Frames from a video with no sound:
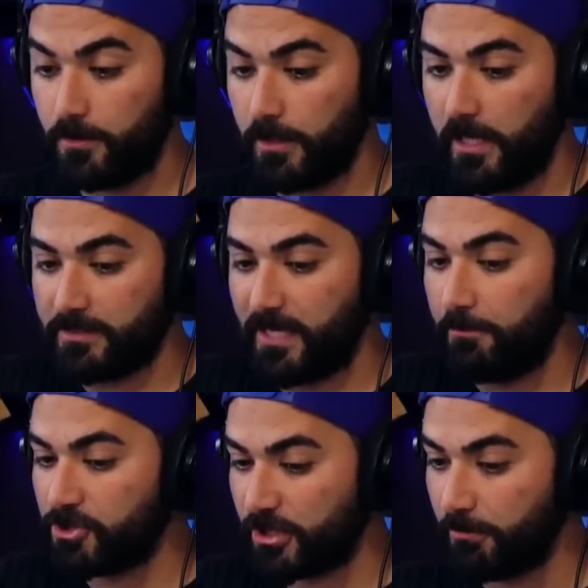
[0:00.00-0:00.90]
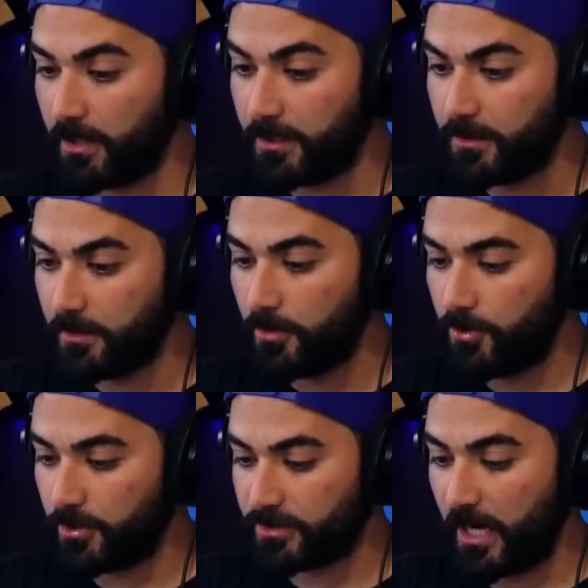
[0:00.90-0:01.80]
it's hemorrhaging money.
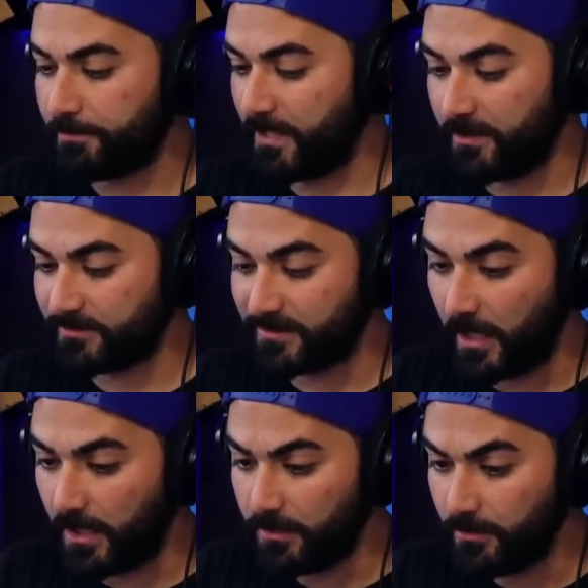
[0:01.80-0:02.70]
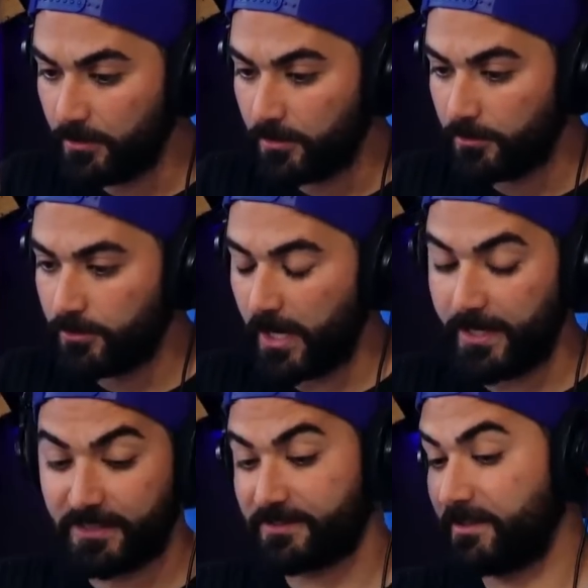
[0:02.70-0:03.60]
Their top talent's gone. The
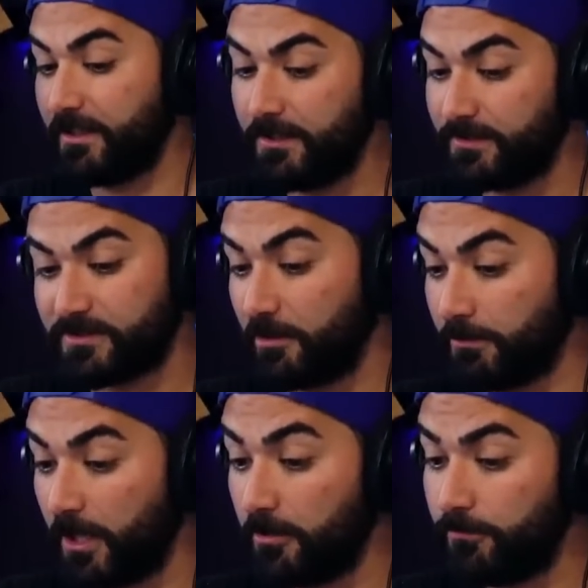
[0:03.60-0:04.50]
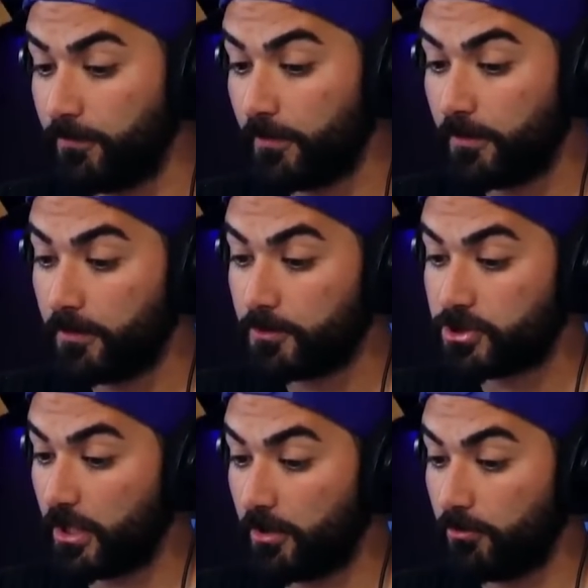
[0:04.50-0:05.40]
NXT needs some love.
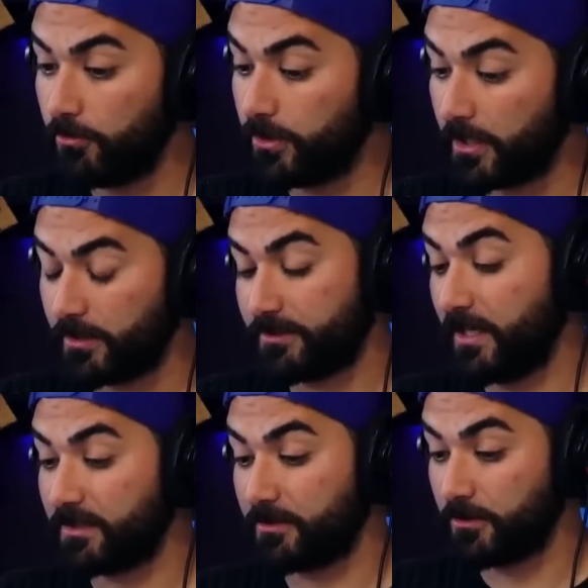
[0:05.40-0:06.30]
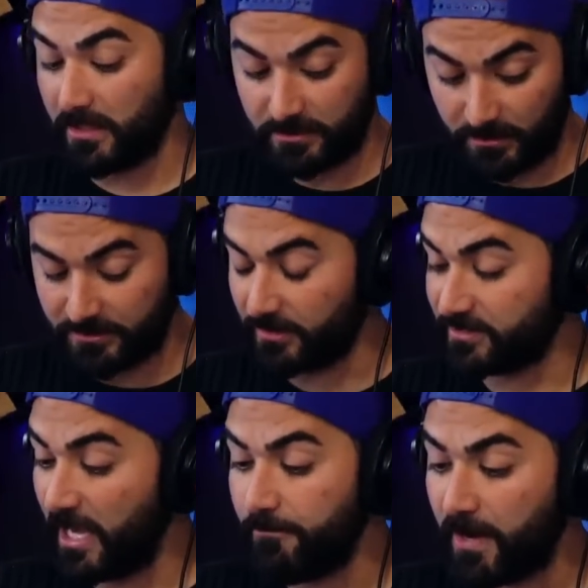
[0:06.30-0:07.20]
So they're going to take the
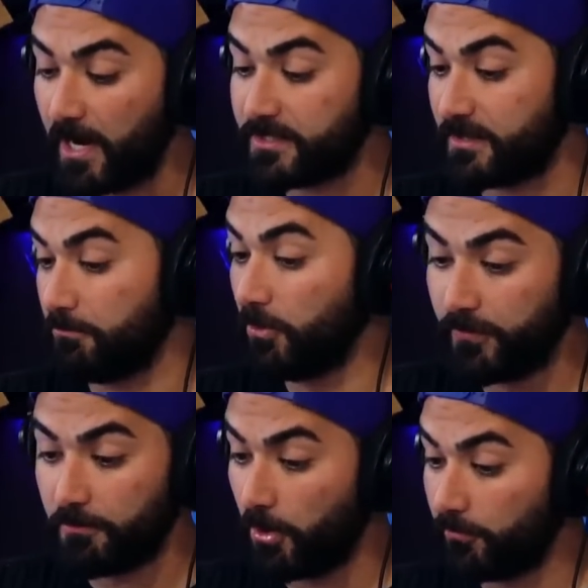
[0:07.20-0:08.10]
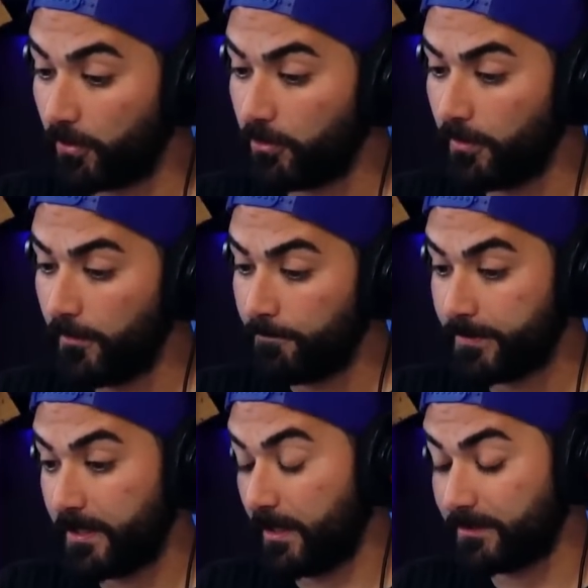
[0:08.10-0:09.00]
safe guys. They're moving them over.
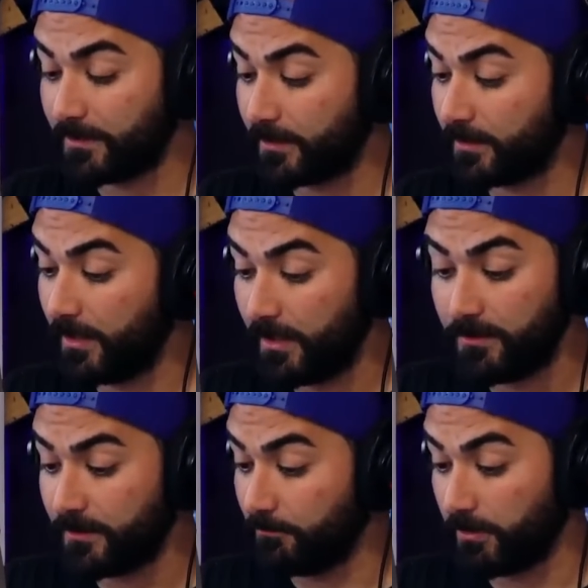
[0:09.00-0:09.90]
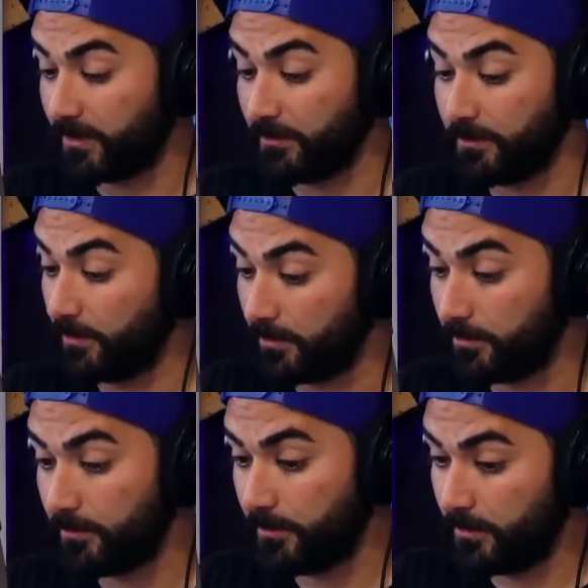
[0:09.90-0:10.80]
And I think they're going to end it within the year.
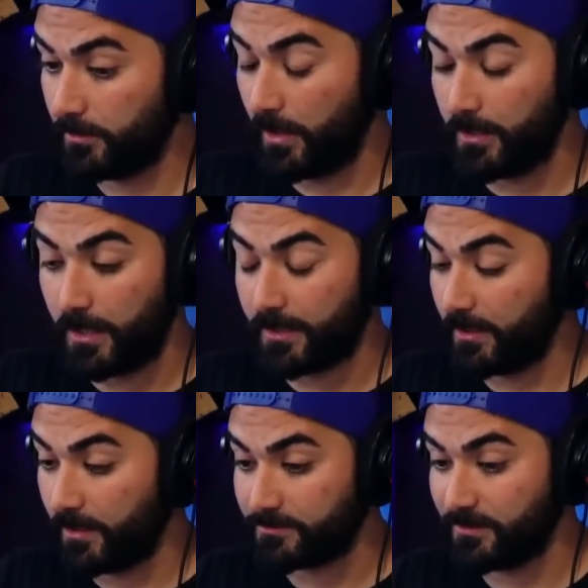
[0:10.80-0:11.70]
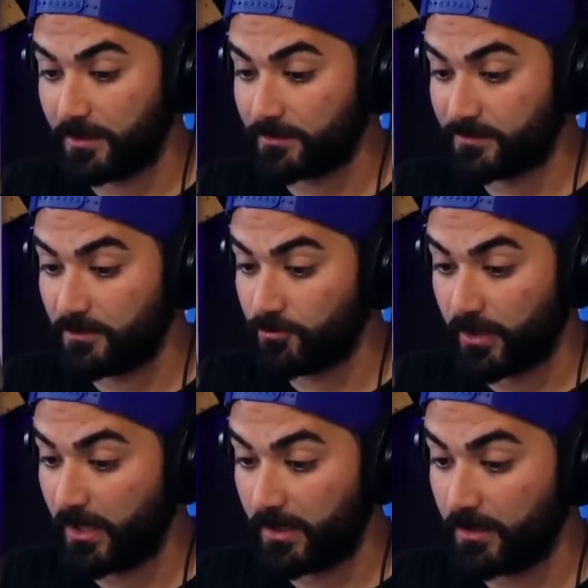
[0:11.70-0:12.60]
I cannot see
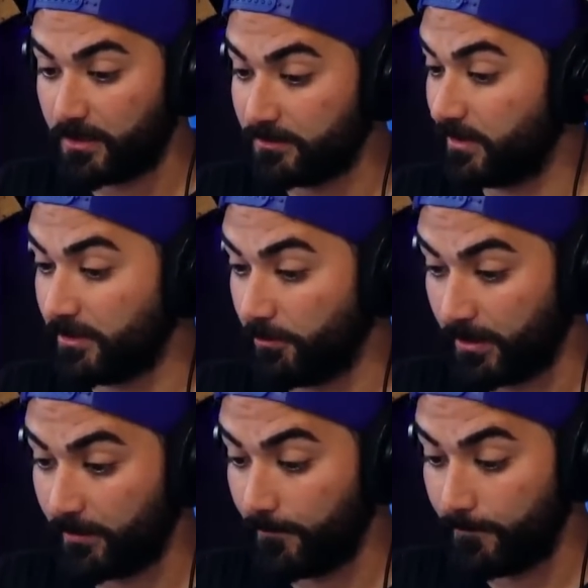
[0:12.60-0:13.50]
NXT UK continuing.